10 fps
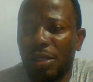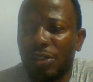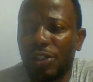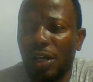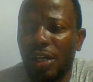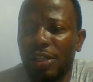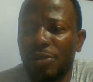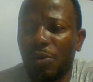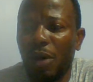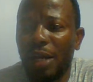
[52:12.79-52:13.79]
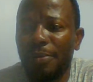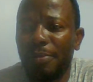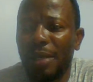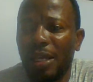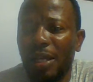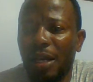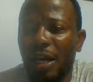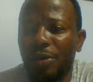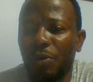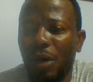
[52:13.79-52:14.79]
Sir, is 1 male
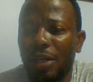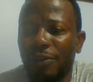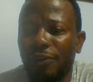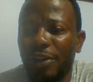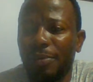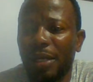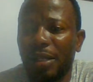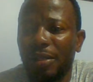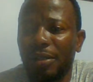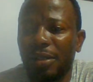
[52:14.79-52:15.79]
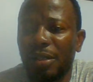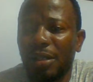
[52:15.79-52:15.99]
and 1 female?